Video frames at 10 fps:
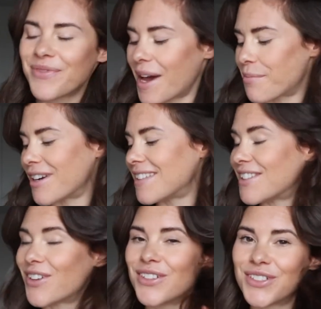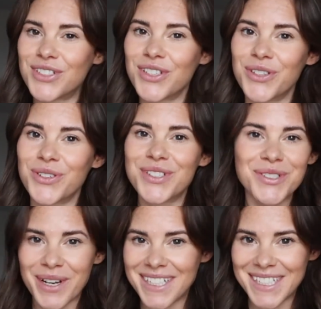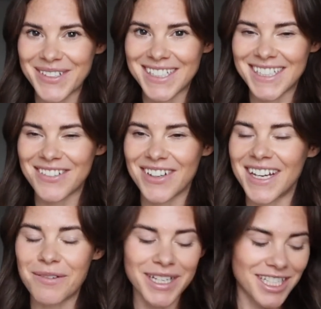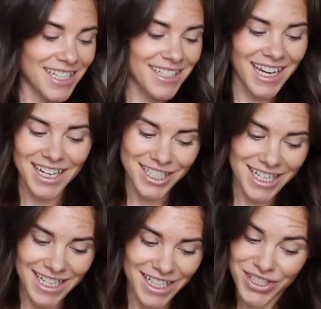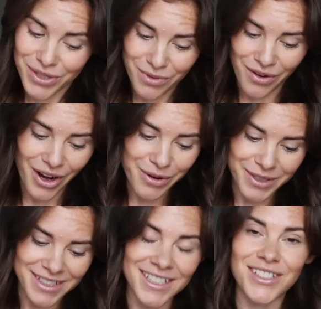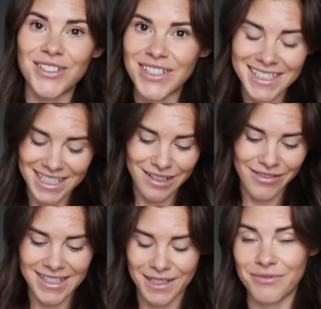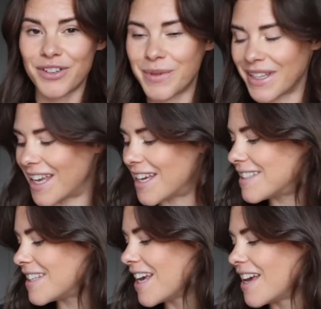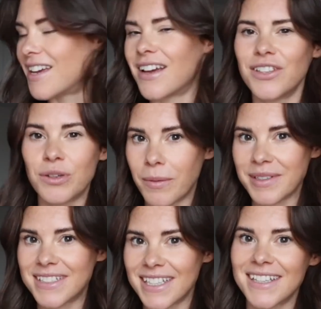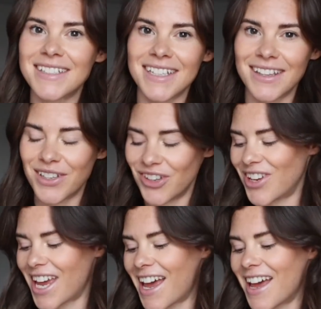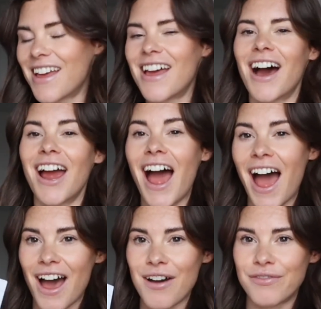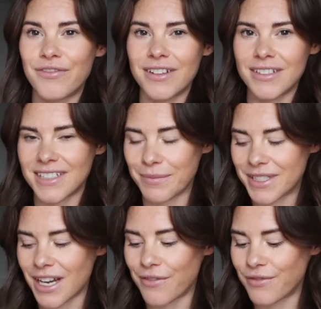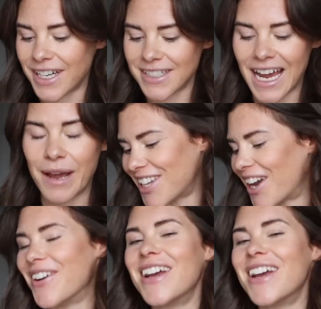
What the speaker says: that brings us on to 2023, which is actually tomorrow, because it's New Year's Eve as I'm filming this. You'll probably see this in the new year. I have some stuff written down. So